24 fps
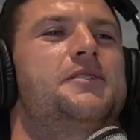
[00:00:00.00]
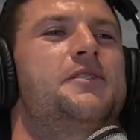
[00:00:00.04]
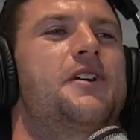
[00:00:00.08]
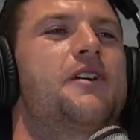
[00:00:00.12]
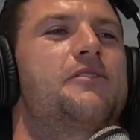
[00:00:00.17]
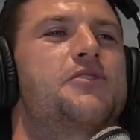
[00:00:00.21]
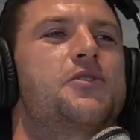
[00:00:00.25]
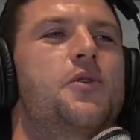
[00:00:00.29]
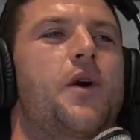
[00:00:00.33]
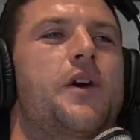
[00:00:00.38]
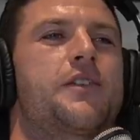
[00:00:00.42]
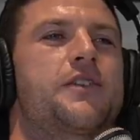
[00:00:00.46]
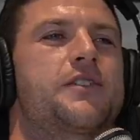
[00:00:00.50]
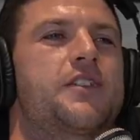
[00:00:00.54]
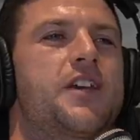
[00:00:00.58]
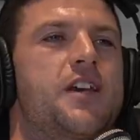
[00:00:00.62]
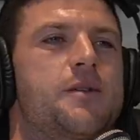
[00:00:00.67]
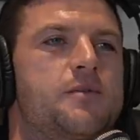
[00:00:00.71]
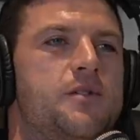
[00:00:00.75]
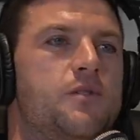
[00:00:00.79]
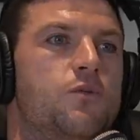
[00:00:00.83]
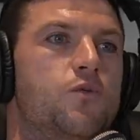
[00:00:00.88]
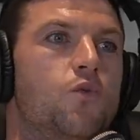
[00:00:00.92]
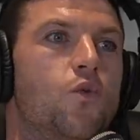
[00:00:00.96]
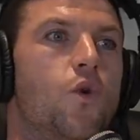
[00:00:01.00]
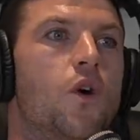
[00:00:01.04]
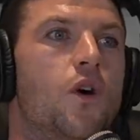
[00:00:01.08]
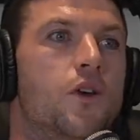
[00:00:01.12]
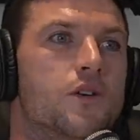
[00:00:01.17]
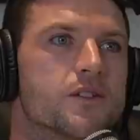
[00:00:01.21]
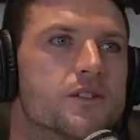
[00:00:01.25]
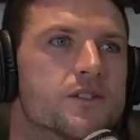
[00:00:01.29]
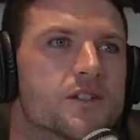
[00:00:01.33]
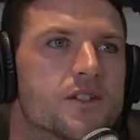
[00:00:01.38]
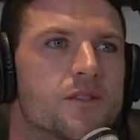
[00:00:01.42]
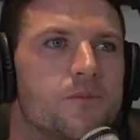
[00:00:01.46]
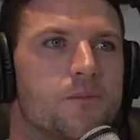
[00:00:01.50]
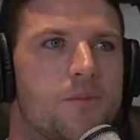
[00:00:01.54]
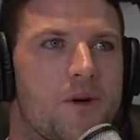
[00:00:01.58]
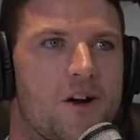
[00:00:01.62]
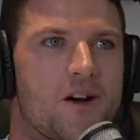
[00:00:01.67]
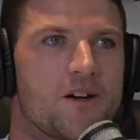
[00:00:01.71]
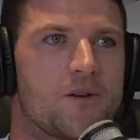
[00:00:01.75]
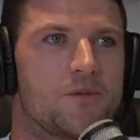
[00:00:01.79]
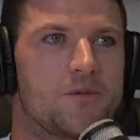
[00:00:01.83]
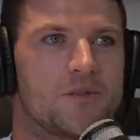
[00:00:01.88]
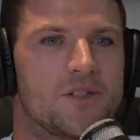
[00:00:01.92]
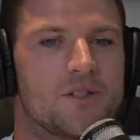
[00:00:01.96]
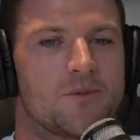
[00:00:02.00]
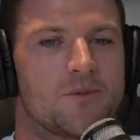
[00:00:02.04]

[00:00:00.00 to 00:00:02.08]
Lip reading: a few other teams it was comparably,